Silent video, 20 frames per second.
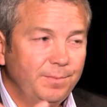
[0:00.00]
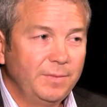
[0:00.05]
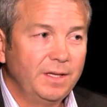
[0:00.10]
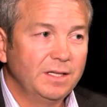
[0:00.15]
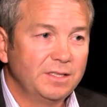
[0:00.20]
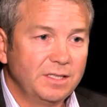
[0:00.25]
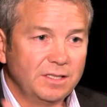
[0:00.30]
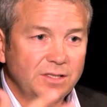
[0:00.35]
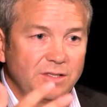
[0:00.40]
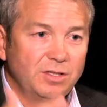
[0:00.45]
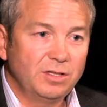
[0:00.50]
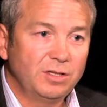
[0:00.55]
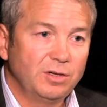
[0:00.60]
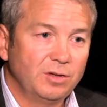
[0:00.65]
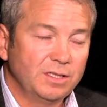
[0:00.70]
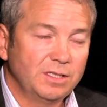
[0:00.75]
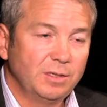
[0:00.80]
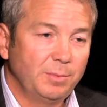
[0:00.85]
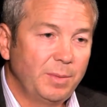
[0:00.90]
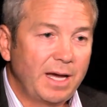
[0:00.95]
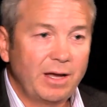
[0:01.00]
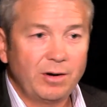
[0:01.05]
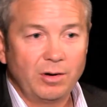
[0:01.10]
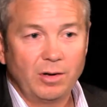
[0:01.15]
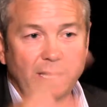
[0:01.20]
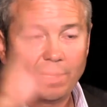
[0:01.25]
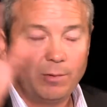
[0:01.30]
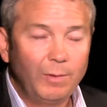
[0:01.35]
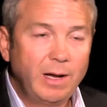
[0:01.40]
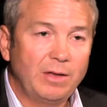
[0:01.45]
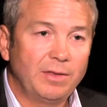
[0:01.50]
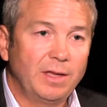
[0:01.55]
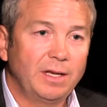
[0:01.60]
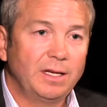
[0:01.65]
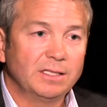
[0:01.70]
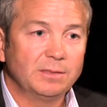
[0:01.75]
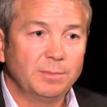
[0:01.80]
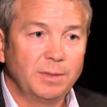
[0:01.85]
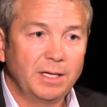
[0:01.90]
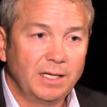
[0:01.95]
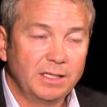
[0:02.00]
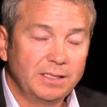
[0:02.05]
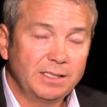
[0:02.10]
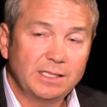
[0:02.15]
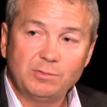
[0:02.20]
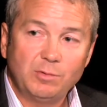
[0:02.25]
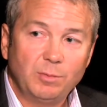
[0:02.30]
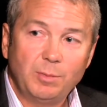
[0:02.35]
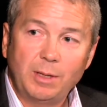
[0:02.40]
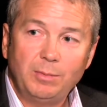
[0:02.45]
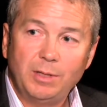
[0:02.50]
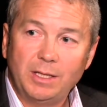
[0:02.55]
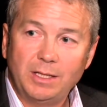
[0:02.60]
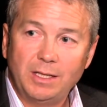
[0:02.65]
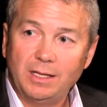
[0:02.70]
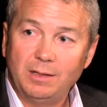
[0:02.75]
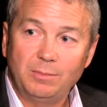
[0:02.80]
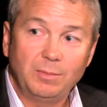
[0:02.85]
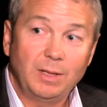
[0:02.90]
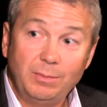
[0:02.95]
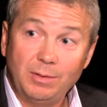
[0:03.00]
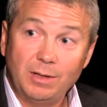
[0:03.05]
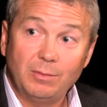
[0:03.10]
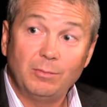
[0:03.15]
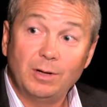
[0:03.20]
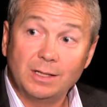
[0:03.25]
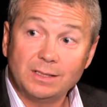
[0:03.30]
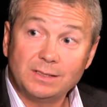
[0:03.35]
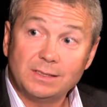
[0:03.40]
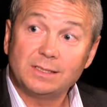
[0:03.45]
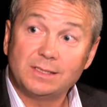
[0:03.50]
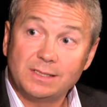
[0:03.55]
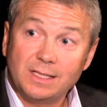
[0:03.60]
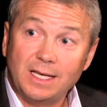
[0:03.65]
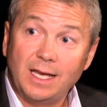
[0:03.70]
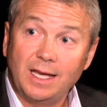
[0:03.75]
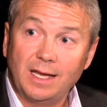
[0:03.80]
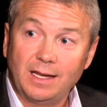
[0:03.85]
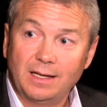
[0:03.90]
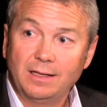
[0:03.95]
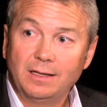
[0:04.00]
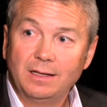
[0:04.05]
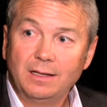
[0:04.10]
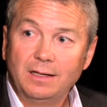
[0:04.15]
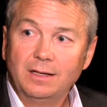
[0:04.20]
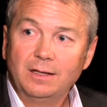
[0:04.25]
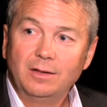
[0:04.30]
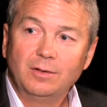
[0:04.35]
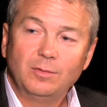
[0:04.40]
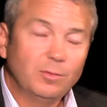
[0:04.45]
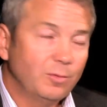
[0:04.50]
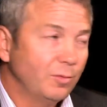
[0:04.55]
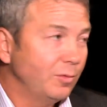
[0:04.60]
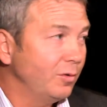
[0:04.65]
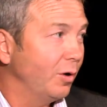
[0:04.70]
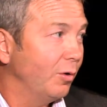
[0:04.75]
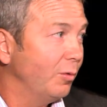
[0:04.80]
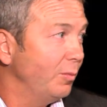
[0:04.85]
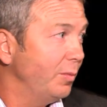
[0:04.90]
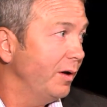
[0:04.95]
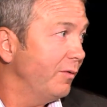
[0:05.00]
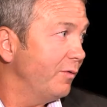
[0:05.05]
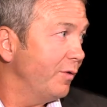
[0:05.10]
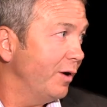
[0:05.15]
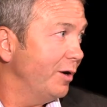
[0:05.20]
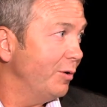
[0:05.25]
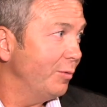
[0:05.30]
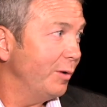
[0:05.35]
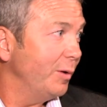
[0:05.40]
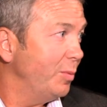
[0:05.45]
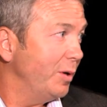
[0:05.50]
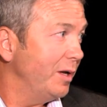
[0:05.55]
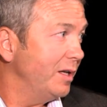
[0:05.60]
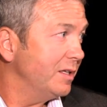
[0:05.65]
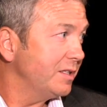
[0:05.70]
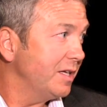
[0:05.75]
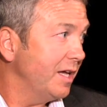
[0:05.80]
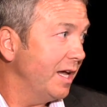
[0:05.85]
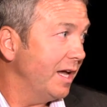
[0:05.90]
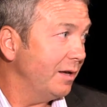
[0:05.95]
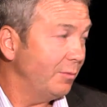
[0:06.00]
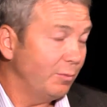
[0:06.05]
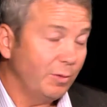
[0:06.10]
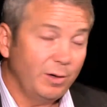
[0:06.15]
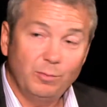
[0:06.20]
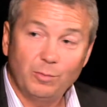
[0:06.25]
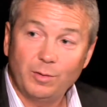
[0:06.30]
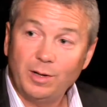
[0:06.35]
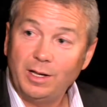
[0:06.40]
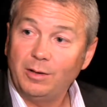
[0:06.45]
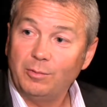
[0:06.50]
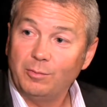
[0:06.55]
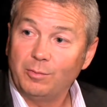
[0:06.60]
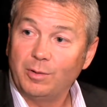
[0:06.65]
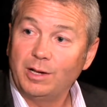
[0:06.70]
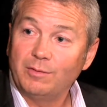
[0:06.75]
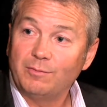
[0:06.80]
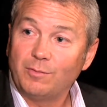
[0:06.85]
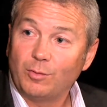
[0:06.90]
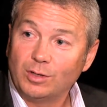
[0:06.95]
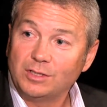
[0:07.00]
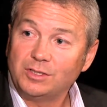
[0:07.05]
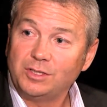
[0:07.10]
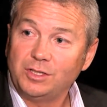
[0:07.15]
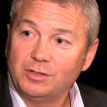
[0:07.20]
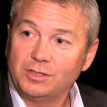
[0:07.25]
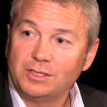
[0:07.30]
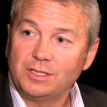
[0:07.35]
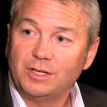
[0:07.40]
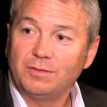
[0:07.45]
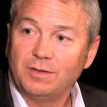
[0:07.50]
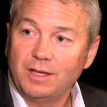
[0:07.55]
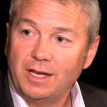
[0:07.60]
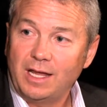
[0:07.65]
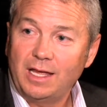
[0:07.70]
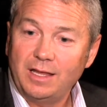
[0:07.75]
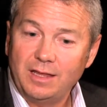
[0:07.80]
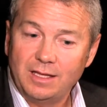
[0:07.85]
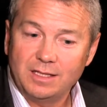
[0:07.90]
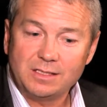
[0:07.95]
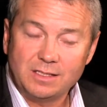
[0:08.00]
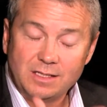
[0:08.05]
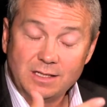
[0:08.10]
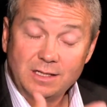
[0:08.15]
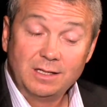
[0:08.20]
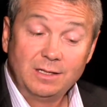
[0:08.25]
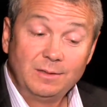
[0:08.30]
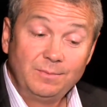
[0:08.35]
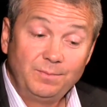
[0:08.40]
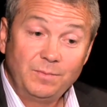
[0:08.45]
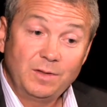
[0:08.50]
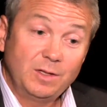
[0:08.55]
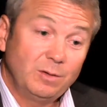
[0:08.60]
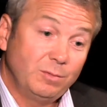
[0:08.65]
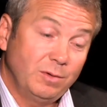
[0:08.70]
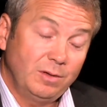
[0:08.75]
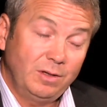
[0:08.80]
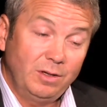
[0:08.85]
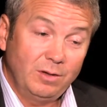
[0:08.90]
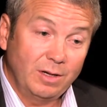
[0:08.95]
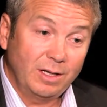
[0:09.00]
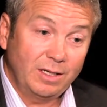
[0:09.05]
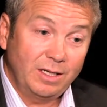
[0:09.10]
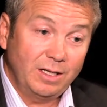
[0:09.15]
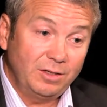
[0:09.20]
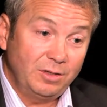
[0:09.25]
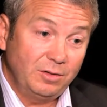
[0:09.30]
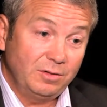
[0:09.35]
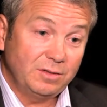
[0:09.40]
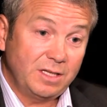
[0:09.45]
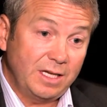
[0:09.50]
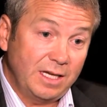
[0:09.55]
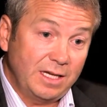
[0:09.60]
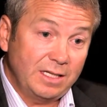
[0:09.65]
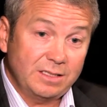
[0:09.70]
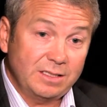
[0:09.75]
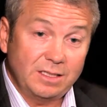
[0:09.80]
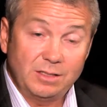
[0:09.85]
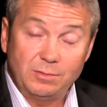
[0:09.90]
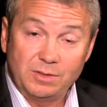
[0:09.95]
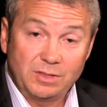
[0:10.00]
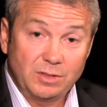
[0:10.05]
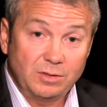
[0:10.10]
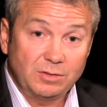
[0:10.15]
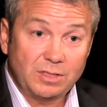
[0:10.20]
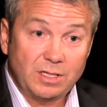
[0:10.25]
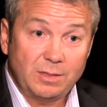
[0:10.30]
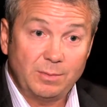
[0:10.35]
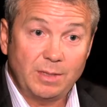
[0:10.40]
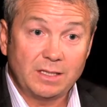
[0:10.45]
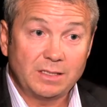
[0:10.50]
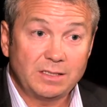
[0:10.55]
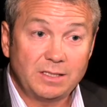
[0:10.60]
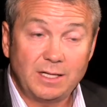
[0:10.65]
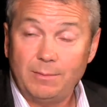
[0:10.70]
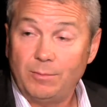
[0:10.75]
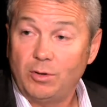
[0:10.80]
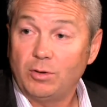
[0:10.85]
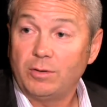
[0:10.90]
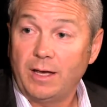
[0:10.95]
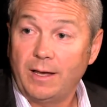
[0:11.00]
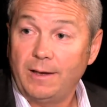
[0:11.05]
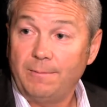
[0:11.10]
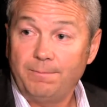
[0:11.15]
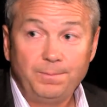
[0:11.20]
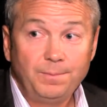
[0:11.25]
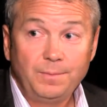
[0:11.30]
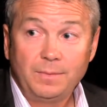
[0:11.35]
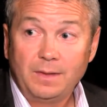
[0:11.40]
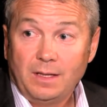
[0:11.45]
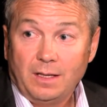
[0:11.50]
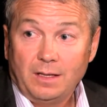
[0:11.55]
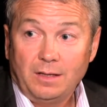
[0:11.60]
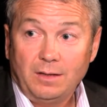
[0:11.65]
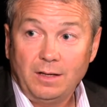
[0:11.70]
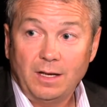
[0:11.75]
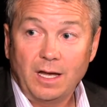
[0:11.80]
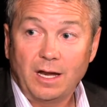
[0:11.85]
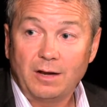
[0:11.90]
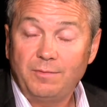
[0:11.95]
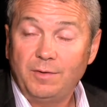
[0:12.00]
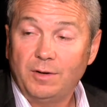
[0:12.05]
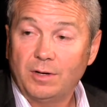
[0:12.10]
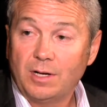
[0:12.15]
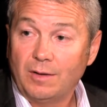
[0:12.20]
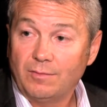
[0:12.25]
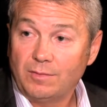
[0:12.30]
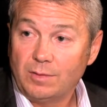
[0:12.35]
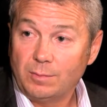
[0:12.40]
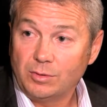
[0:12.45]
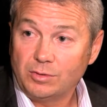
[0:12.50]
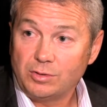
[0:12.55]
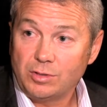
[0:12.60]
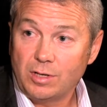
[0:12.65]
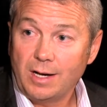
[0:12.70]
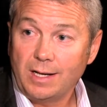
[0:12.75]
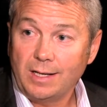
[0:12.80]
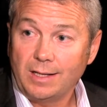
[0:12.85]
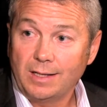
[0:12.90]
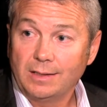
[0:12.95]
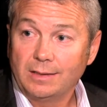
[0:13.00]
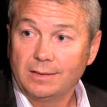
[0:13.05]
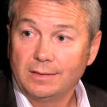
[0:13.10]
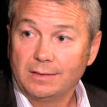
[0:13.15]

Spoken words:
is this good or is it bad, or like, wow, that doesn't make any sense. Well, maybe it didn't. Maybe it was the scan. Don't be afraid to repeat a scan. Reinforce to yourself that, hey, I did 2 scans and the results come out the same. Okay, you got to feel comfortable trying it.